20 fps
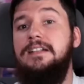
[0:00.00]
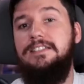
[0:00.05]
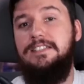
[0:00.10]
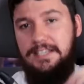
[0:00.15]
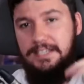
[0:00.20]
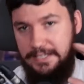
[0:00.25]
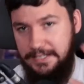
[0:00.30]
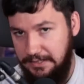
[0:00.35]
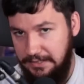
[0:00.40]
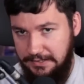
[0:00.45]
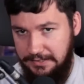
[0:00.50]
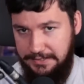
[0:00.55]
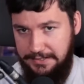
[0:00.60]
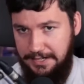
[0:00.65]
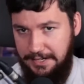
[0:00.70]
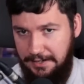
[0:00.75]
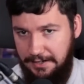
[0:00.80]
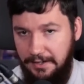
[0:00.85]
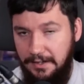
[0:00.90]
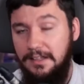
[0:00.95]

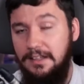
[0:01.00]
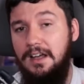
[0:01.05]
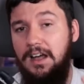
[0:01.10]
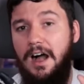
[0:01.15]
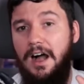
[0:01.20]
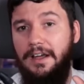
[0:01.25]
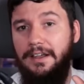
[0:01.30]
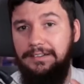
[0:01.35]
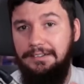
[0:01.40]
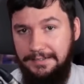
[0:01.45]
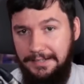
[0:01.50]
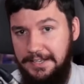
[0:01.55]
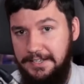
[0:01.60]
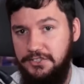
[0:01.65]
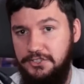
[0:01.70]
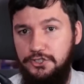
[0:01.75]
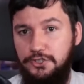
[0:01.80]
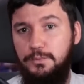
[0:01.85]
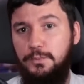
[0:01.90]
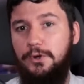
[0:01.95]
TLDR,
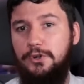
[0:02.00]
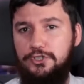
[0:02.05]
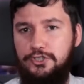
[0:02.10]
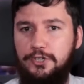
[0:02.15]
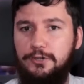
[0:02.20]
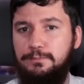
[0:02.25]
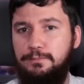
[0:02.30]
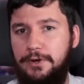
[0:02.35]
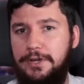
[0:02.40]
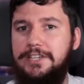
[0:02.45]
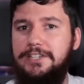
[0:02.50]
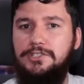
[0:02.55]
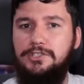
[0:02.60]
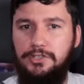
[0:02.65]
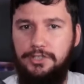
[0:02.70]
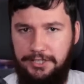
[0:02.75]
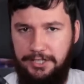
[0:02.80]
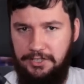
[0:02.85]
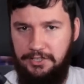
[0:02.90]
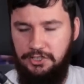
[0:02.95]
unless you want to break your
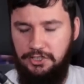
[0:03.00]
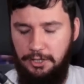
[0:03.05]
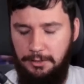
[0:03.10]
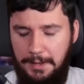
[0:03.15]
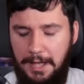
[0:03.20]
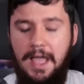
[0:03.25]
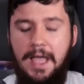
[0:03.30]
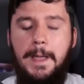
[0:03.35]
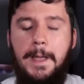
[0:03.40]
system,